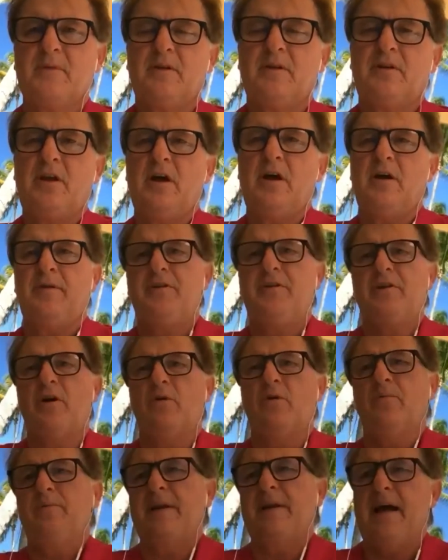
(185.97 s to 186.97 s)
Yeah, you
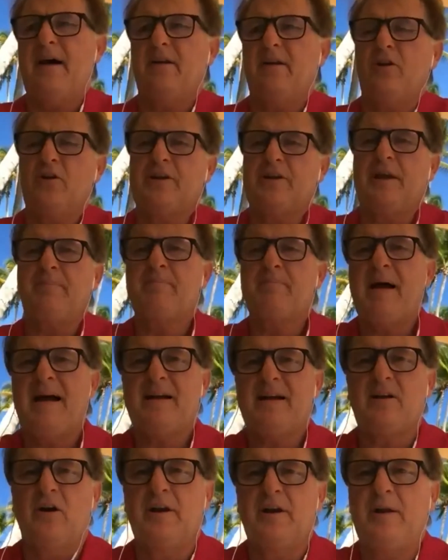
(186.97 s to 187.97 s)
know, now looking back
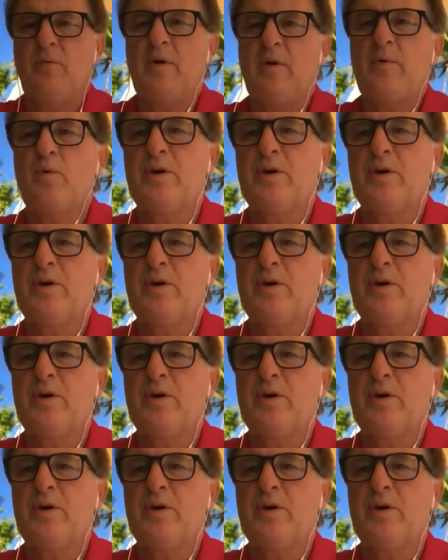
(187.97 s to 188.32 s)
on it, we were